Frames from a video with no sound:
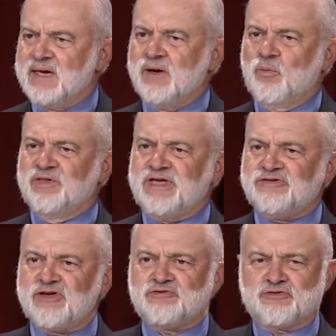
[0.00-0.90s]
Well,
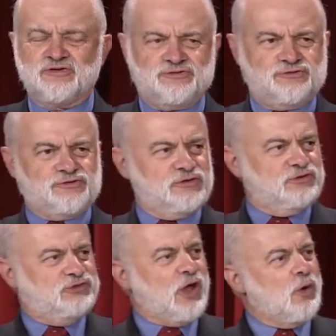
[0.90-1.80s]
these interests
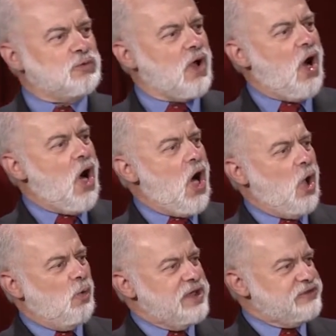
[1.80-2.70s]
don't
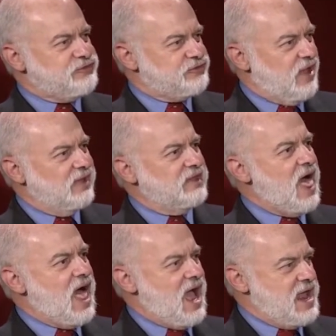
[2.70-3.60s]
always
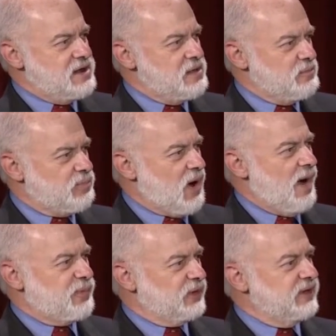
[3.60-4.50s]
align
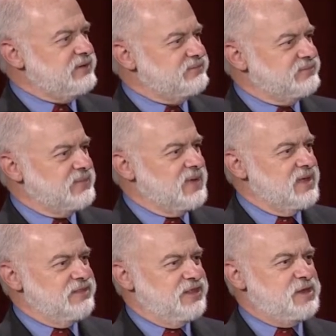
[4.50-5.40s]
properly.
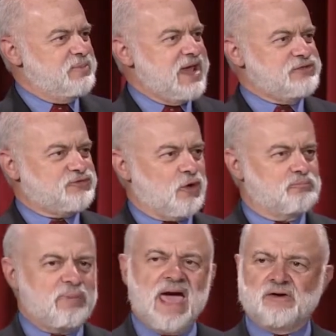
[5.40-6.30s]
The debates are
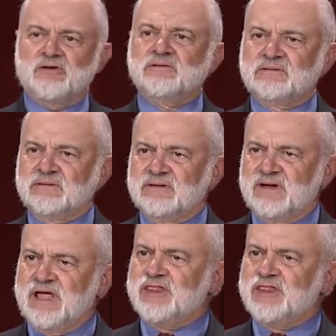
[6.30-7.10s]
better in